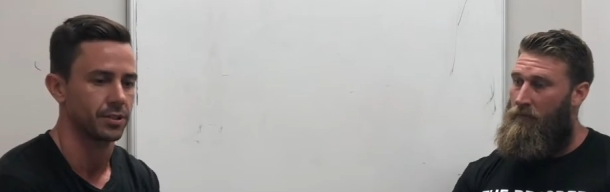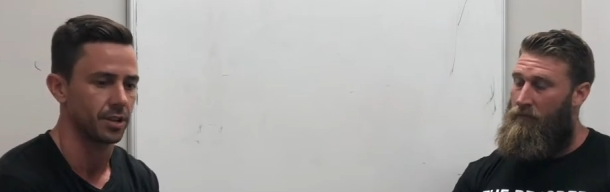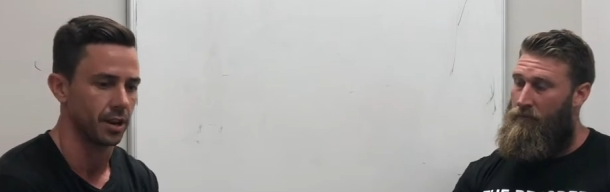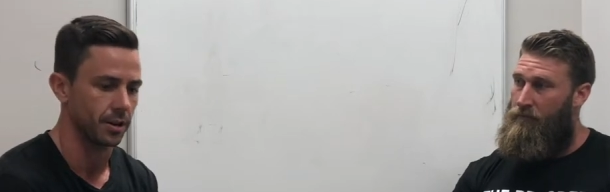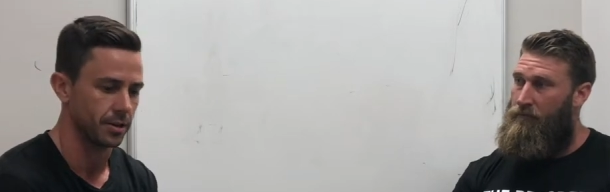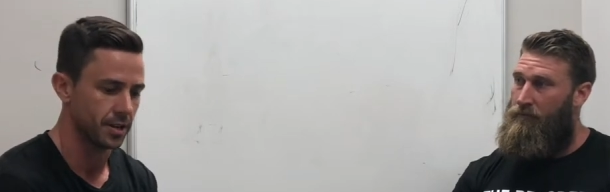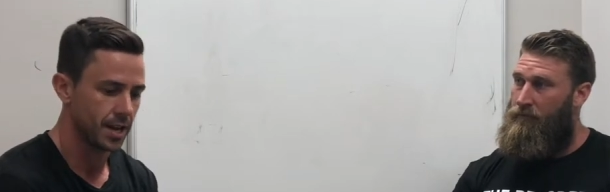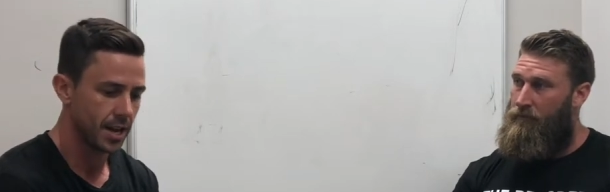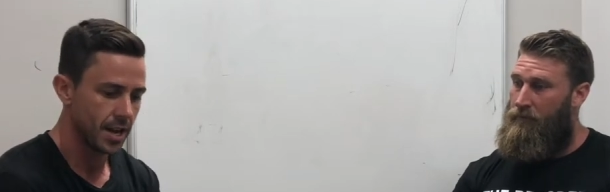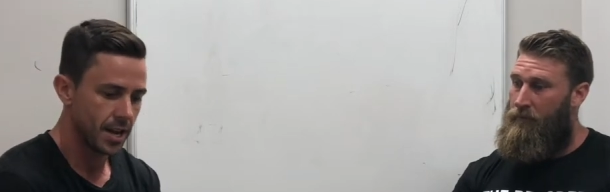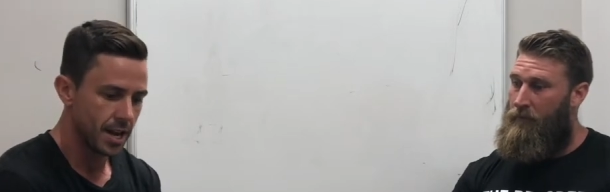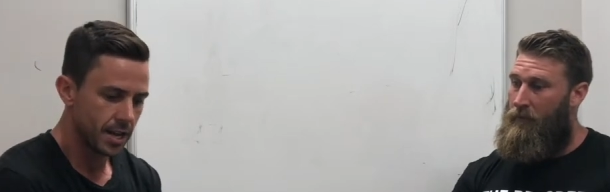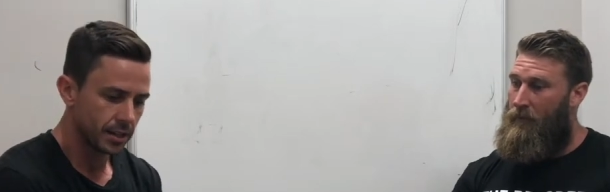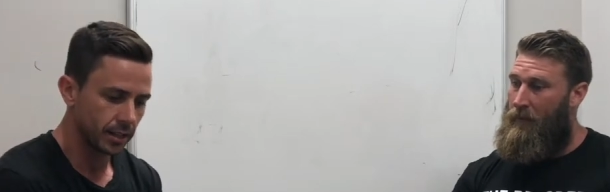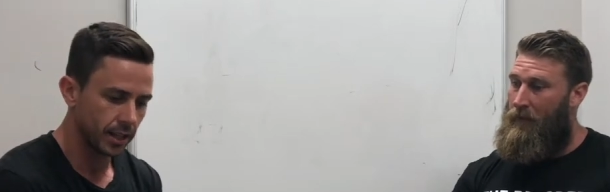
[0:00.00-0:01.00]
Speaker 1: So
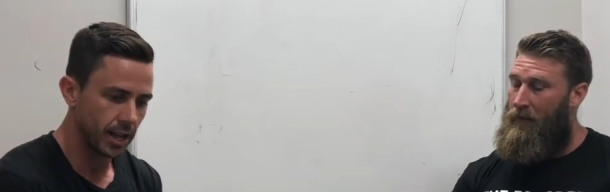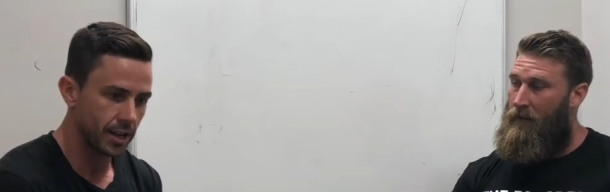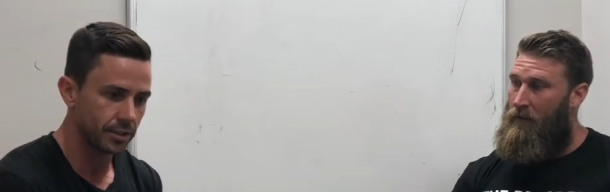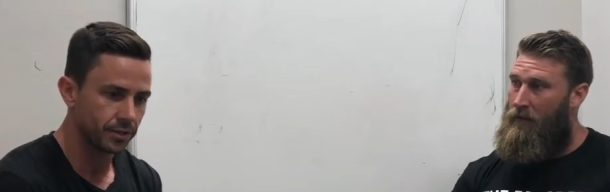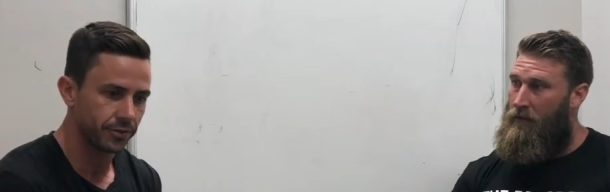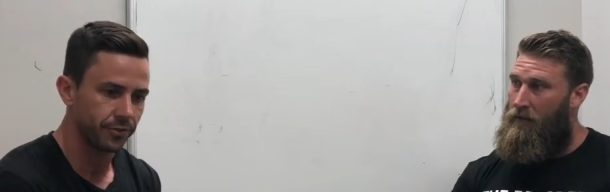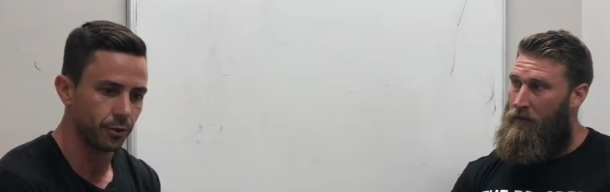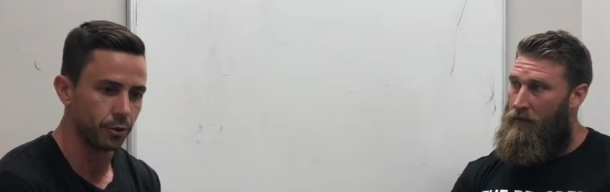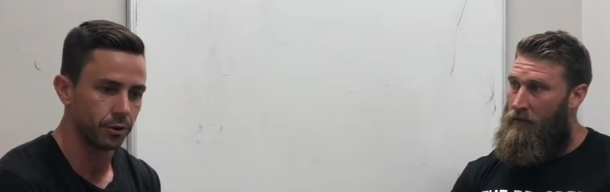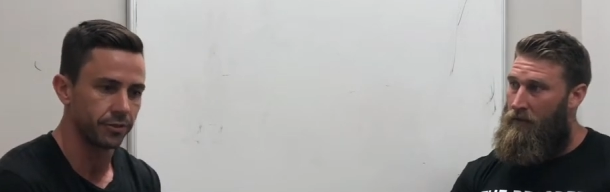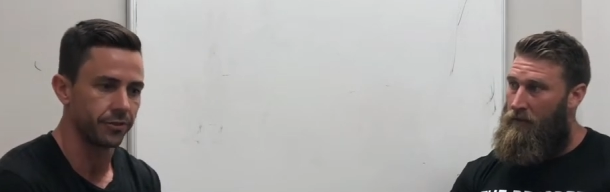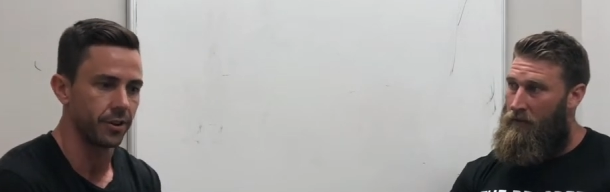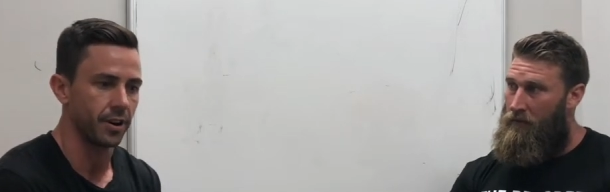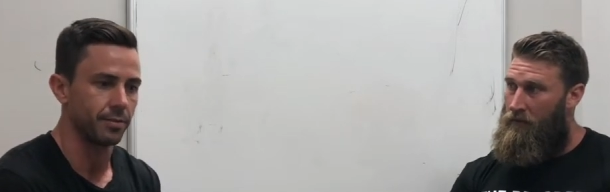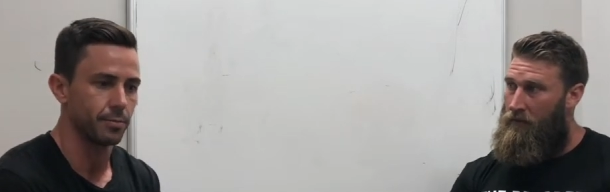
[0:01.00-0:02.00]
the last 4
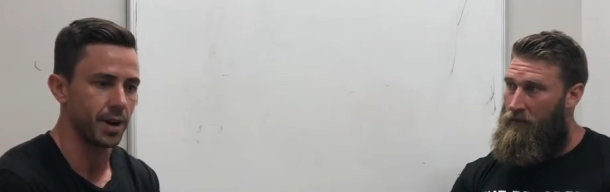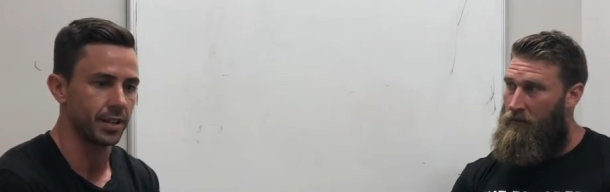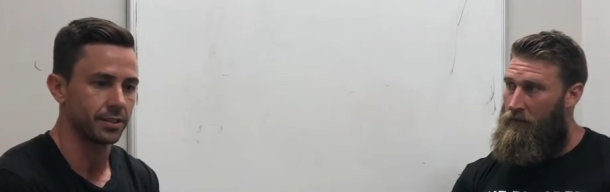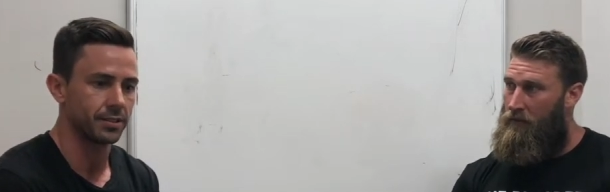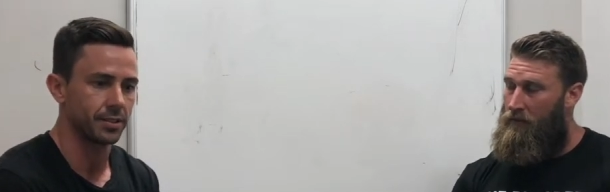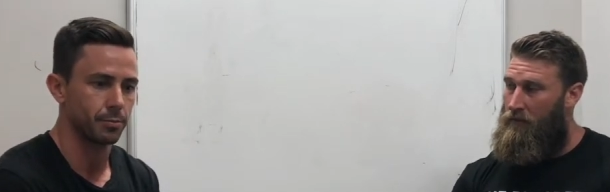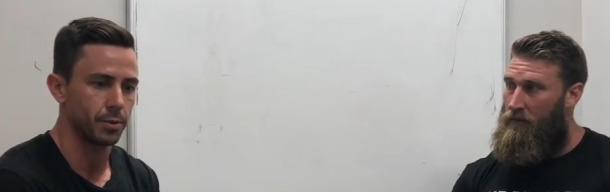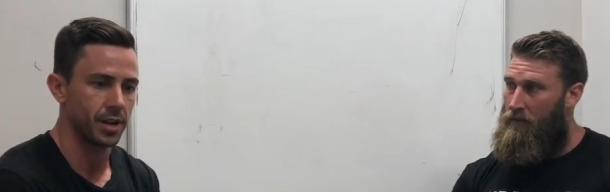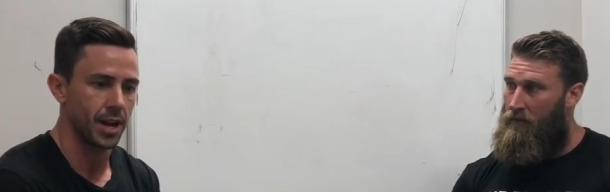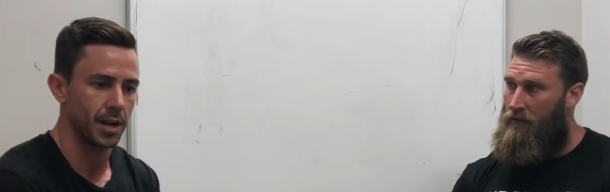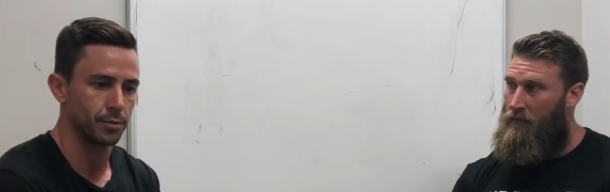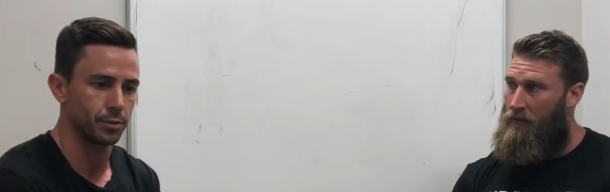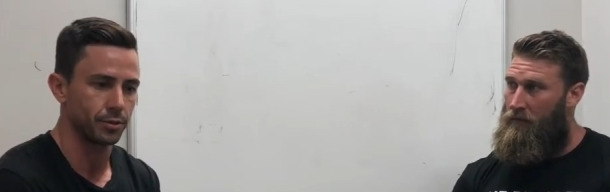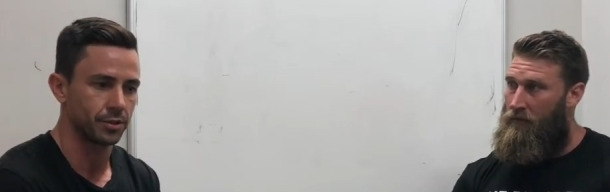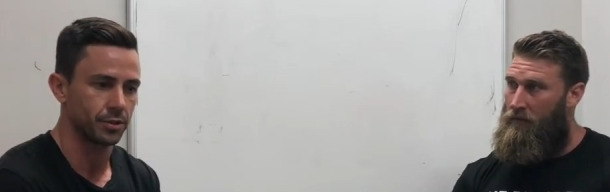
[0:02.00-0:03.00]
or 5 months, I've been
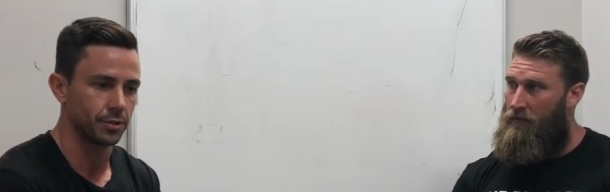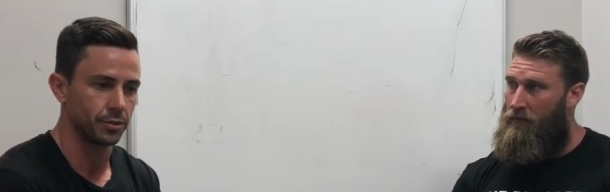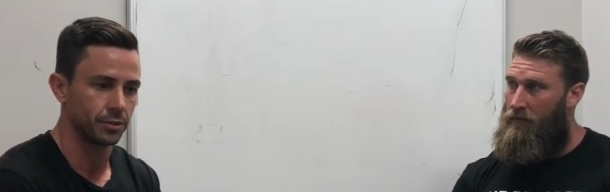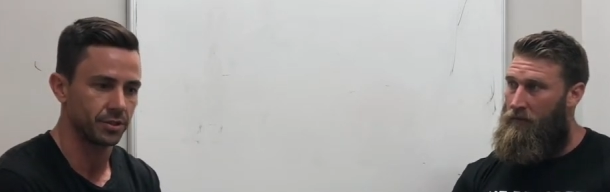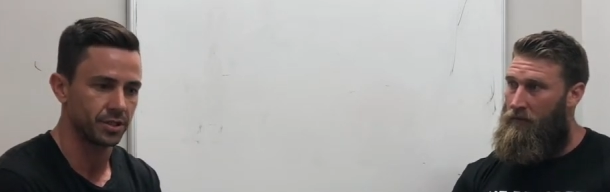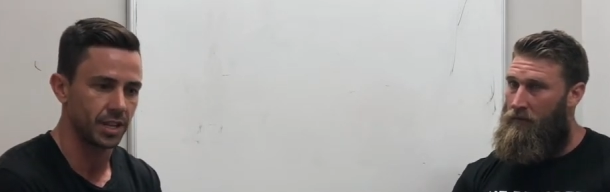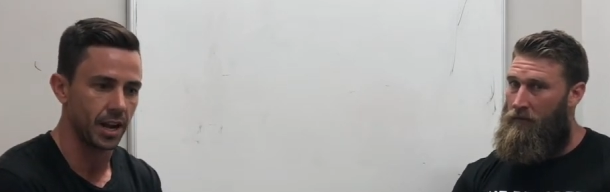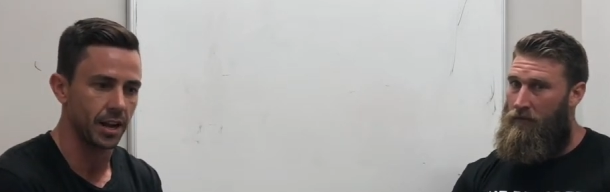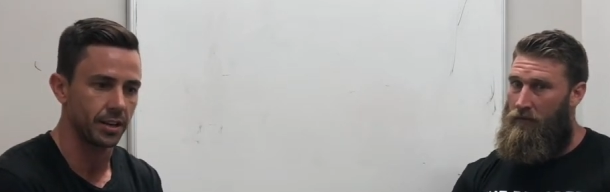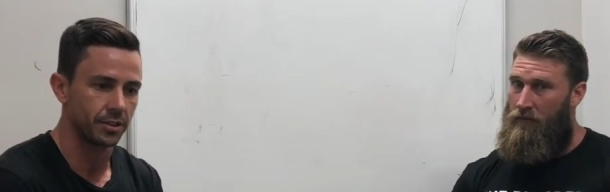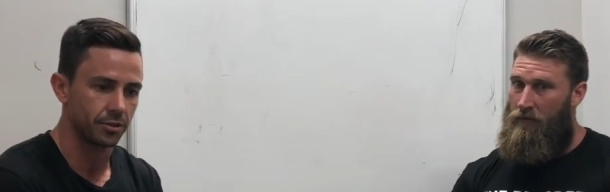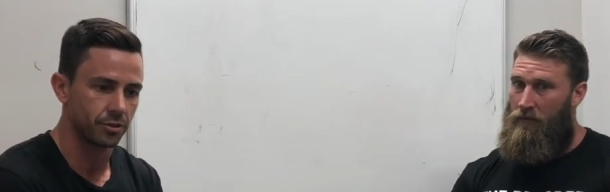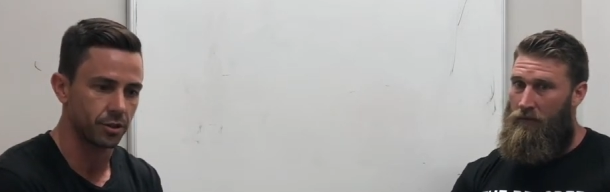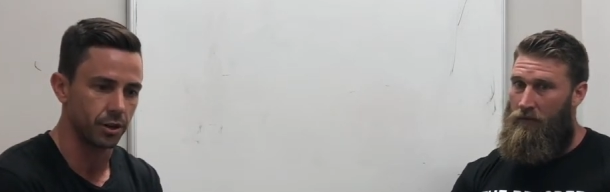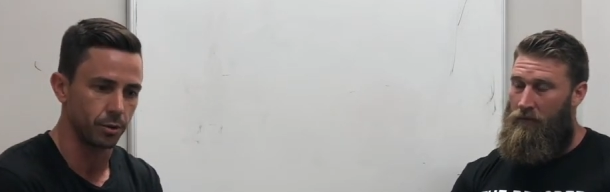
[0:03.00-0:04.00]
able to
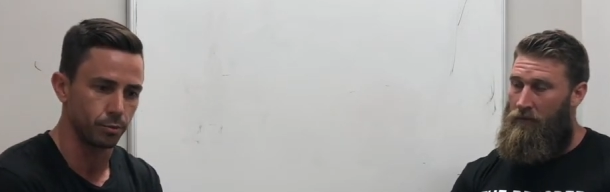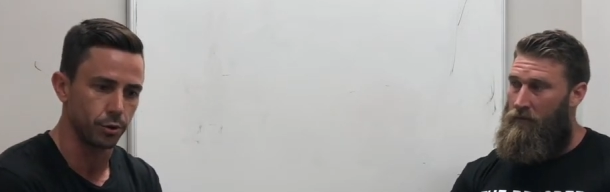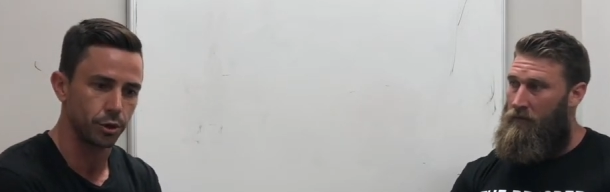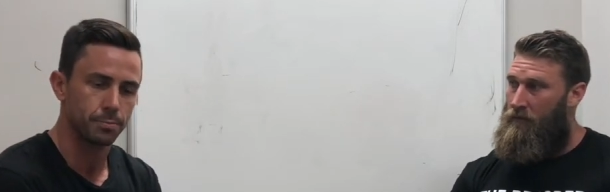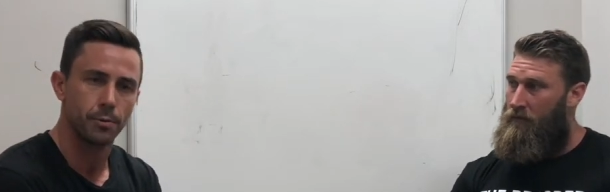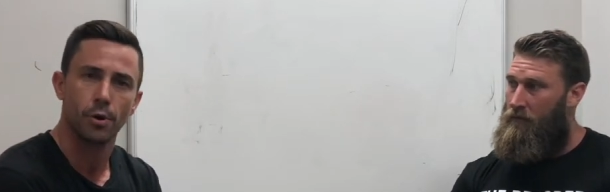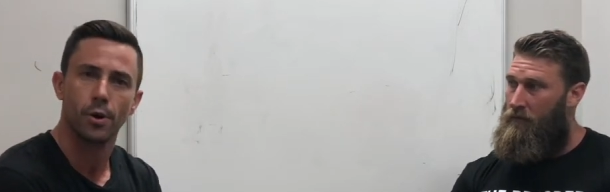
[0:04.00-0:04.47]
start trying to work